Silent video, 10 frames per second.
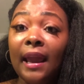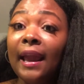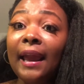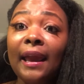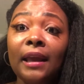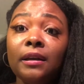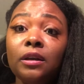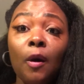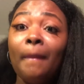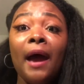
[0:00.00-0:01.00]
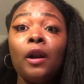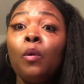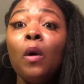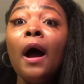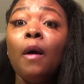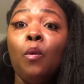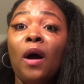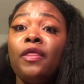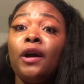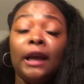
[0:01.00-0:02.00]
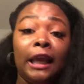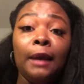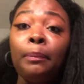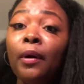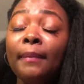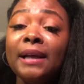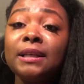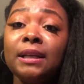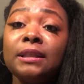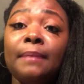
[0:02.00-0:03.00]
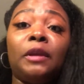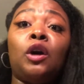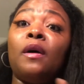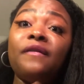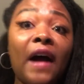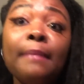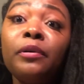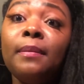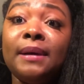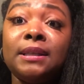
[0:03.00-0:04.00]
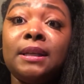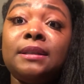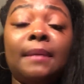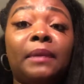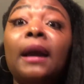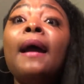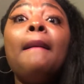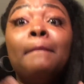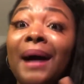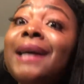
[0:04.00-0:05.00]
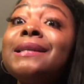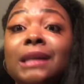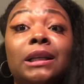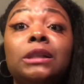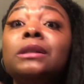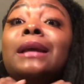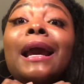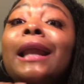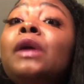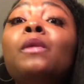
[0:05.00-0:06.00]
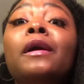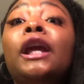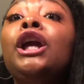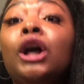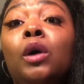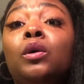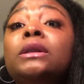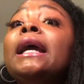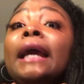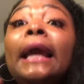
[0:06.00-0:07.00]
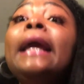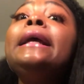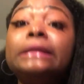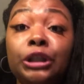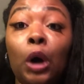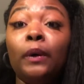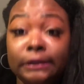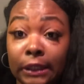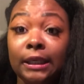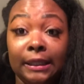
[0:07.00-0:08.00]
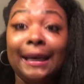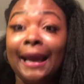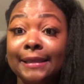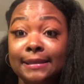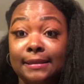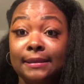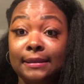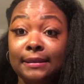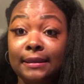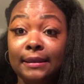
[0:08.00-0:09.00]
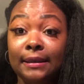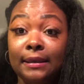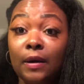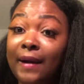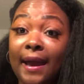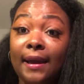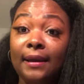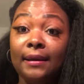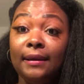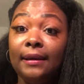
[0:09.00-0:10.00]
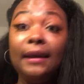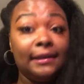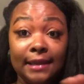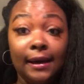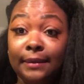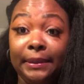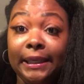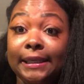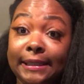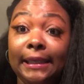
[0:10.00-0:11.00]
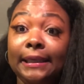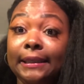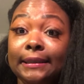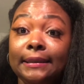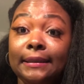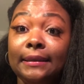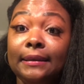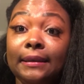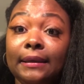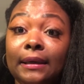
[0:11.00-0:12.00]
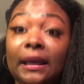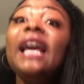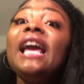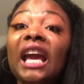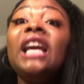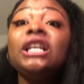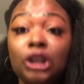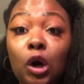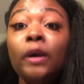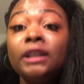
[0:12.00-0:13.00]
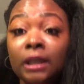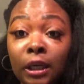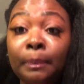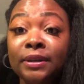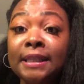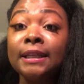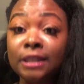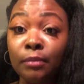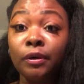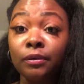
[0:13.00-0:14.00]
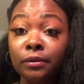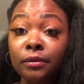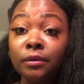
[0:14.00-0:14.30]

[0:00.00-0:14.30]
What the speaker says: And no matter what, whether he brought my son something or if I brought my son something, my son is, anywhere that he goes, he's going to look nice. Okay? He's not going to be getting teased. He's going to look presentable.